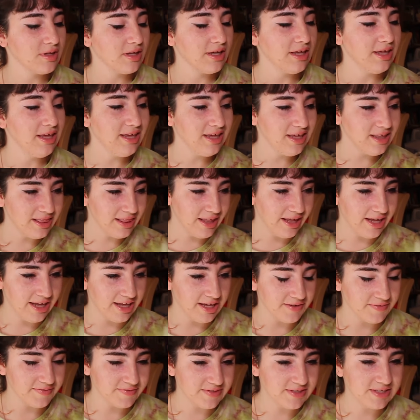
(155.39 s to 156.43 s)
He
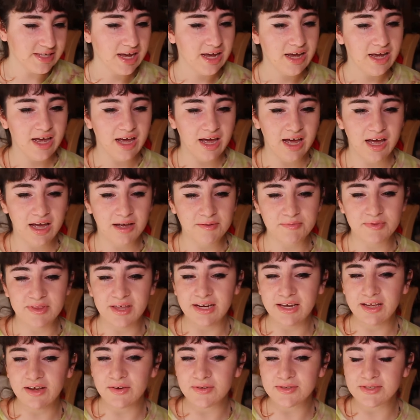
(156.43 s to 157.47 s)
lives,
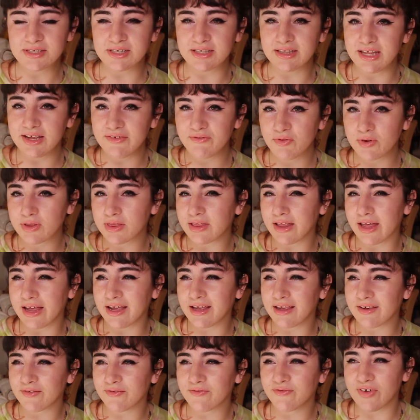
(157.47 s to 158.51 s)
then he goes to live with
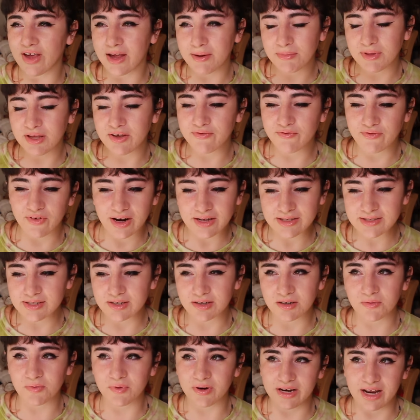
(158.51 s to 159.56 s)
like family friends
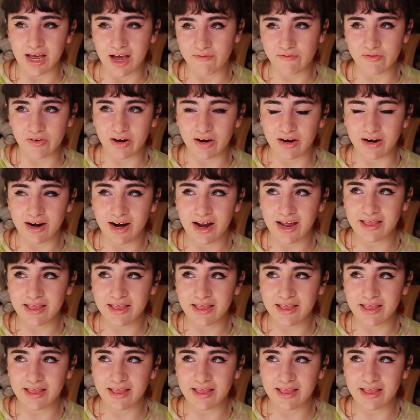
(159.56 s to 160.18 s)
or whatever,